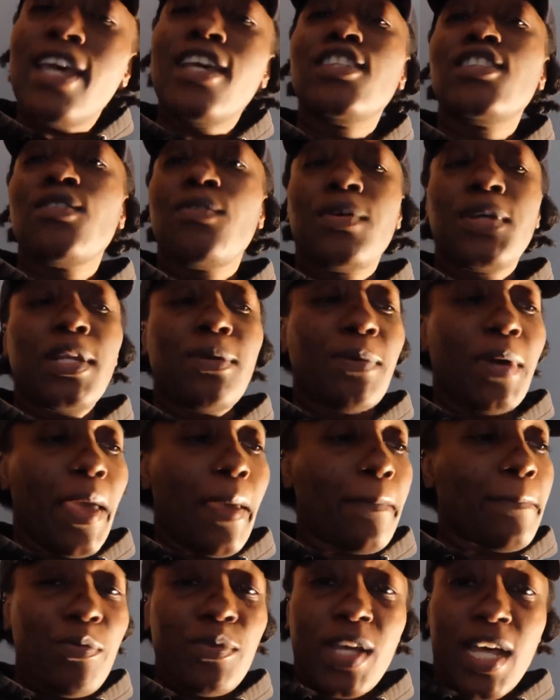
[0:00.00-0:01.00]
So
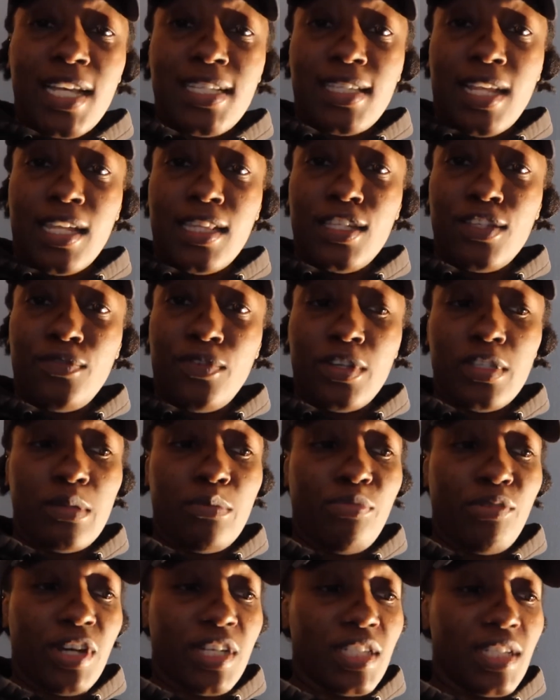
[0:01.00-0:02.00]
anyway, hope you guys like this first
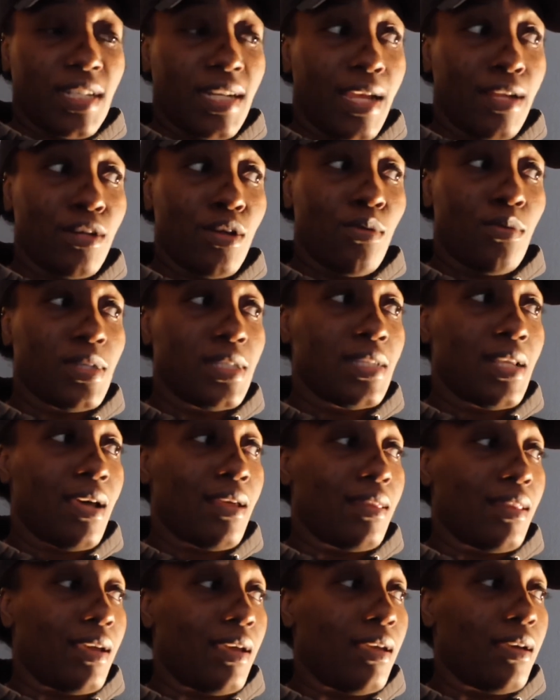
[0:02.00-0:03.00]
impression. I know it's
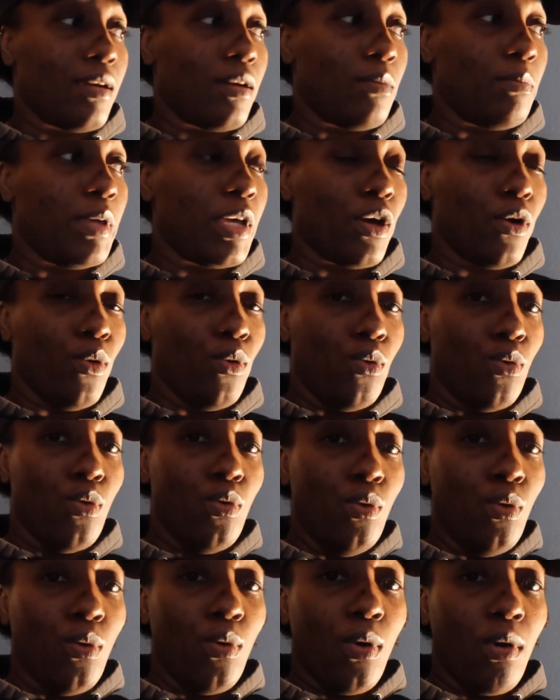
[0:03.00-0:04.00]
not like a big
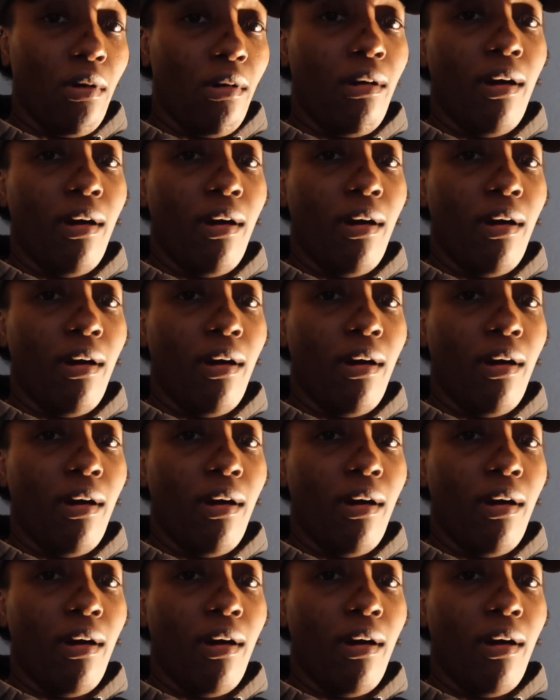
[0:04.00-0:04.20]
old